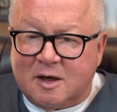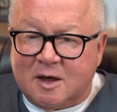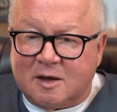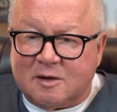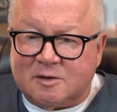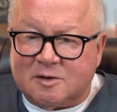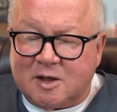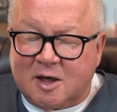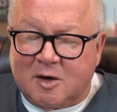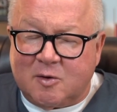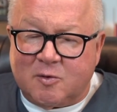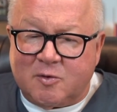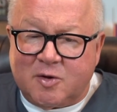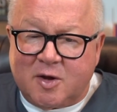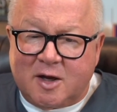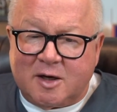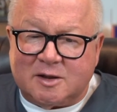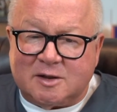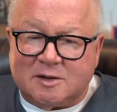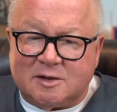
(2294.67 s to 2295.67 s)
a child with
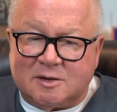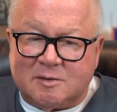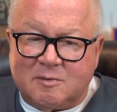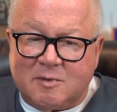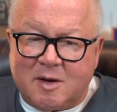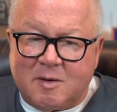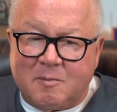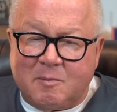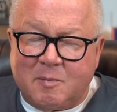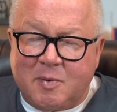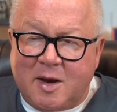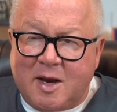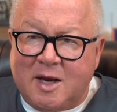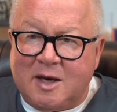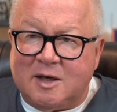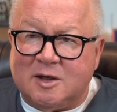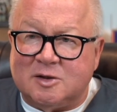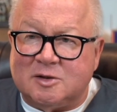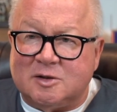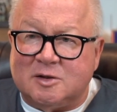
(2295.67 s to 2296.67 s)
autism that
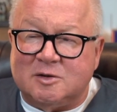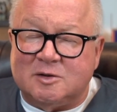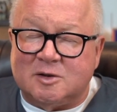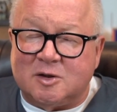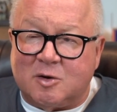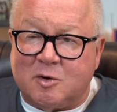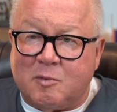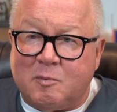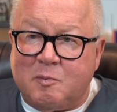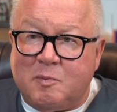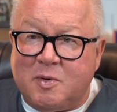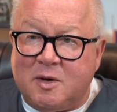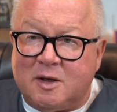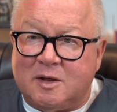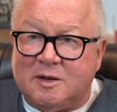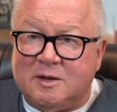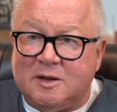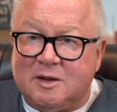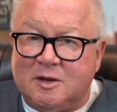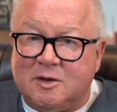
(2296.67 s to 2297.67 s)
pain issues are a
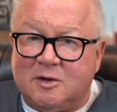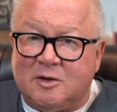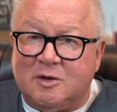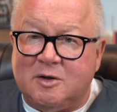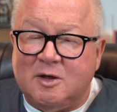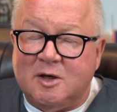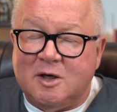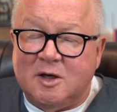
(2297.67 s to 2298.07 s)
big deal.